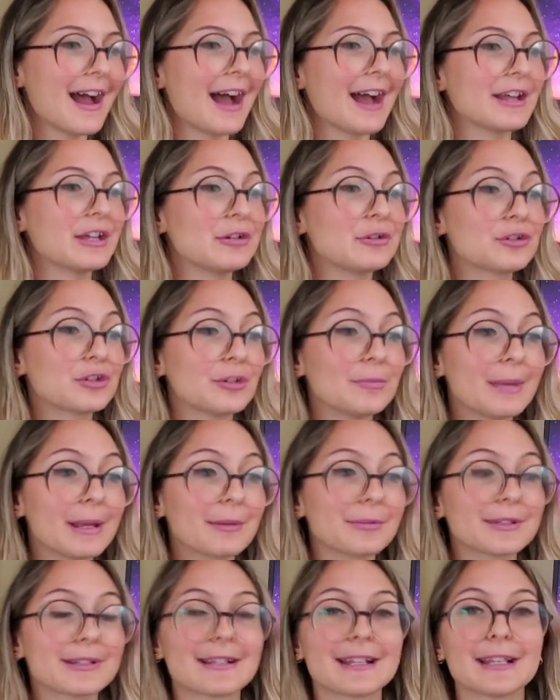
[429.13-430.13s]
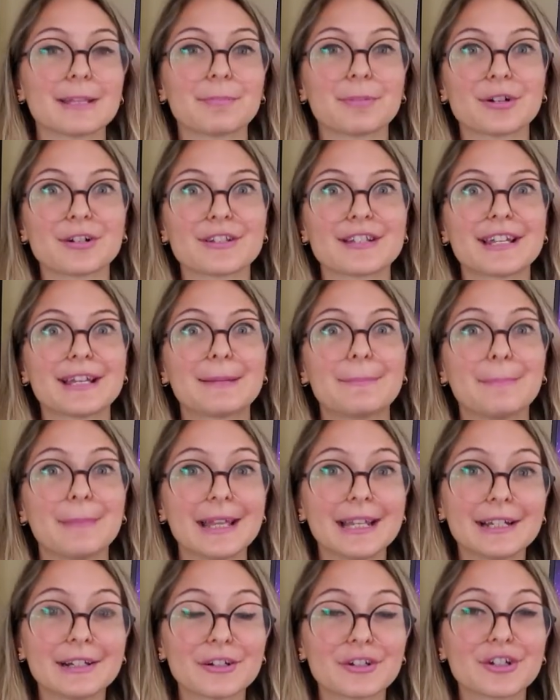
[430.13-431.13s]
Uh, you should be able to see the Perseid
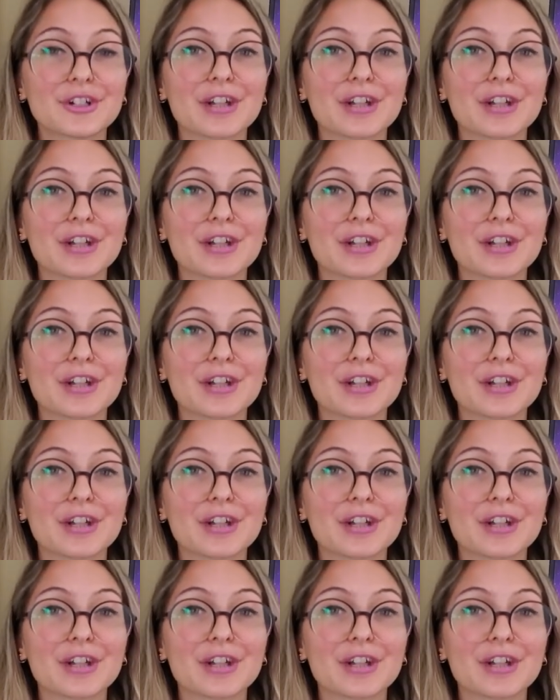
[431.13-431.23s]
meteor